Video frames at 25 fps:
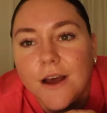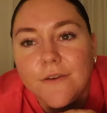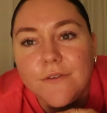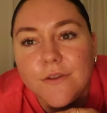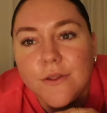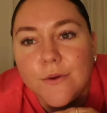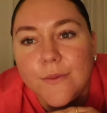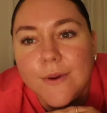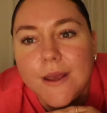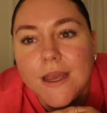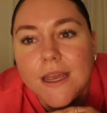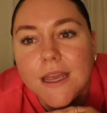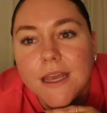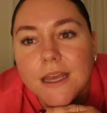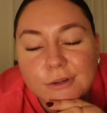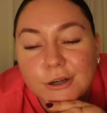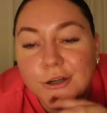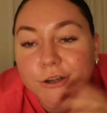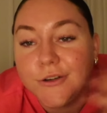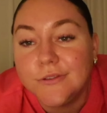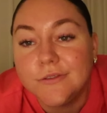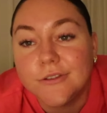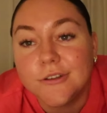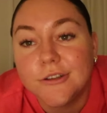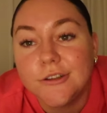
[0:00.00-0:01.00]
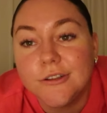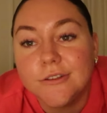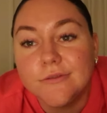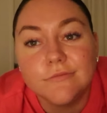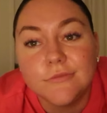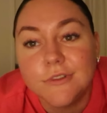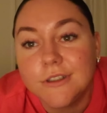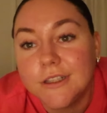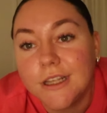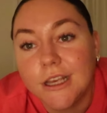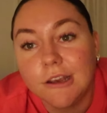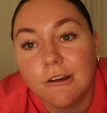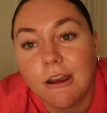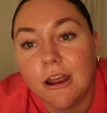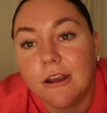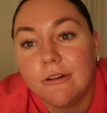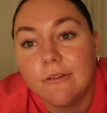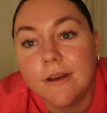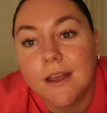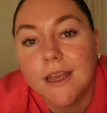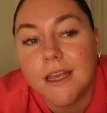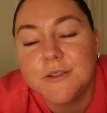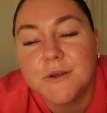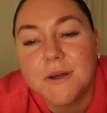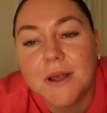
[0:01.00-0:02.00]
half of the week, but overall really
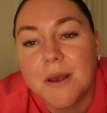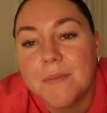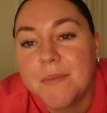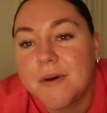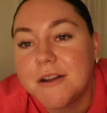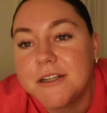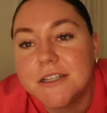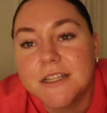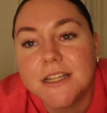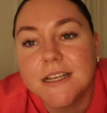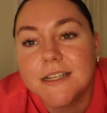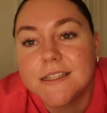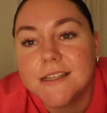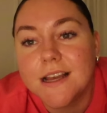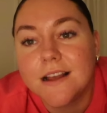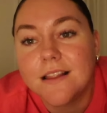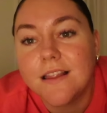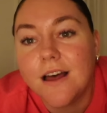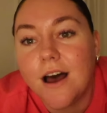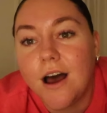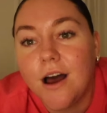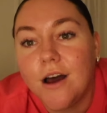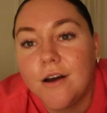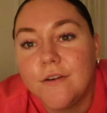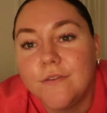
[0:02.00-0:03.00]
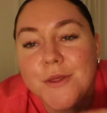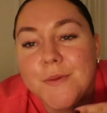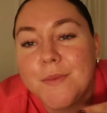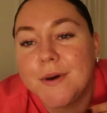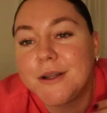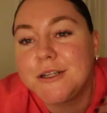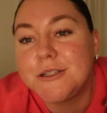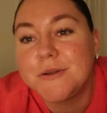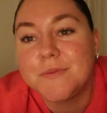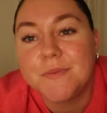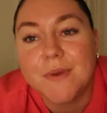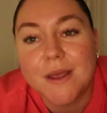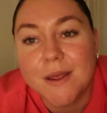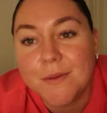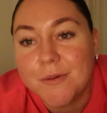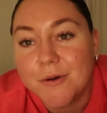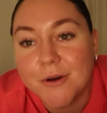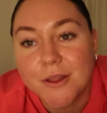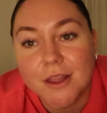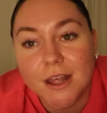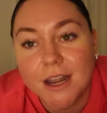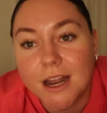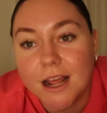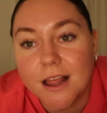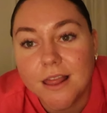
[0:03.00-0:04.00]
great week. Doing a bunch of things I love with a bunch of
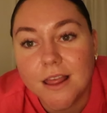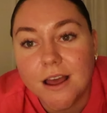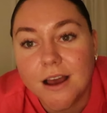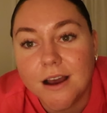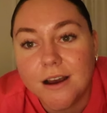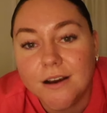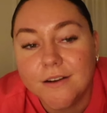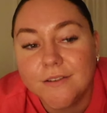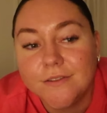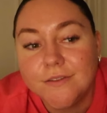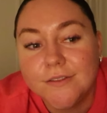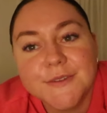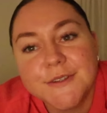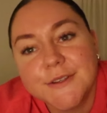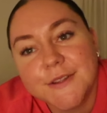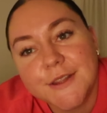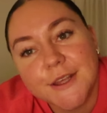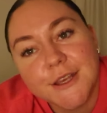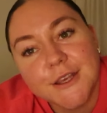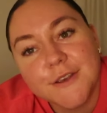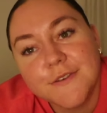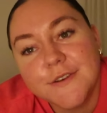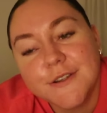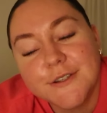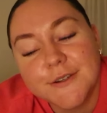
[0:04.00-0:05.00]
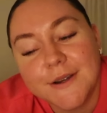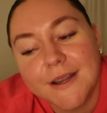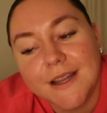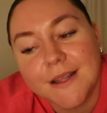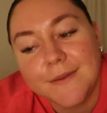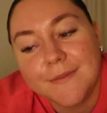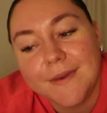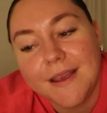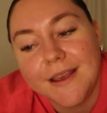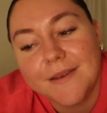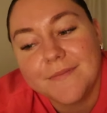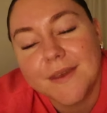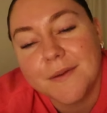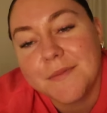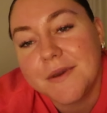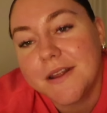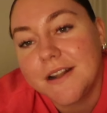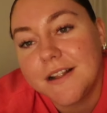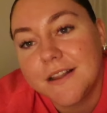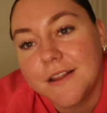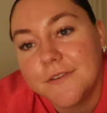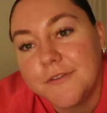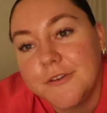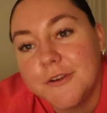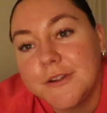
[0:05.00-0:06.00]
people that I love. So thank you for joining me. I'm
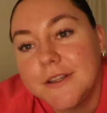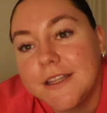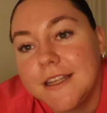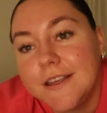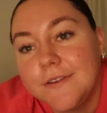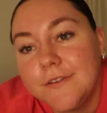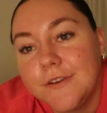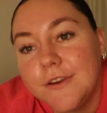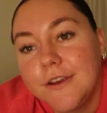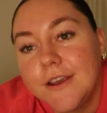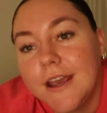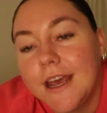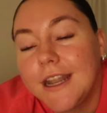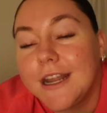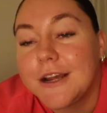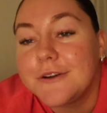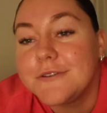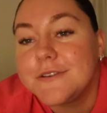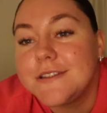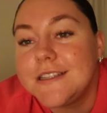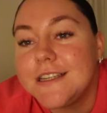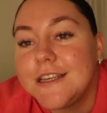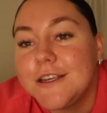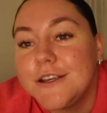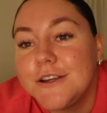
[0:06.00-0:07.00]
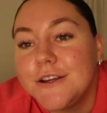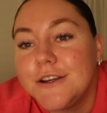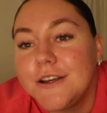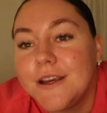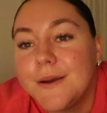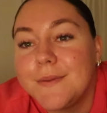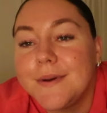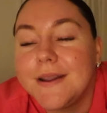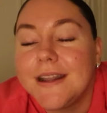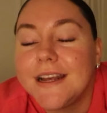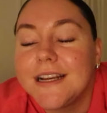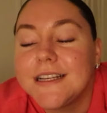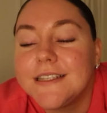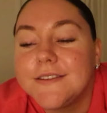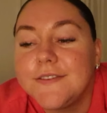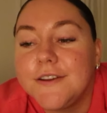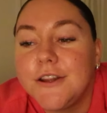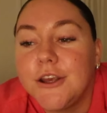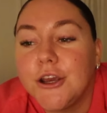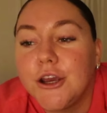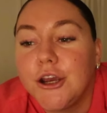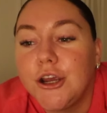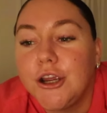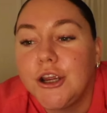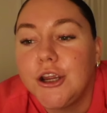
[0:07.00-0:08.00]
gonna love you and leave you, and I will see you in my next
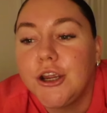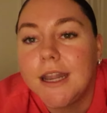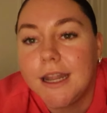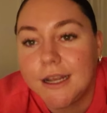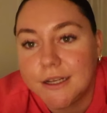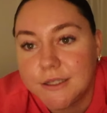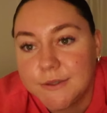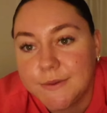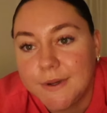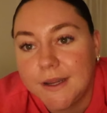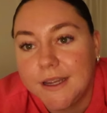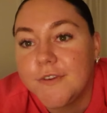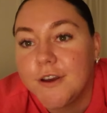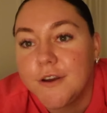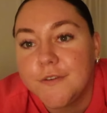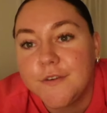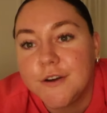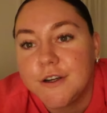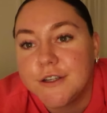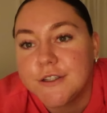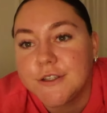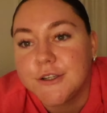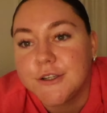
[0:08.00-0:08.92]
video next week. Very, very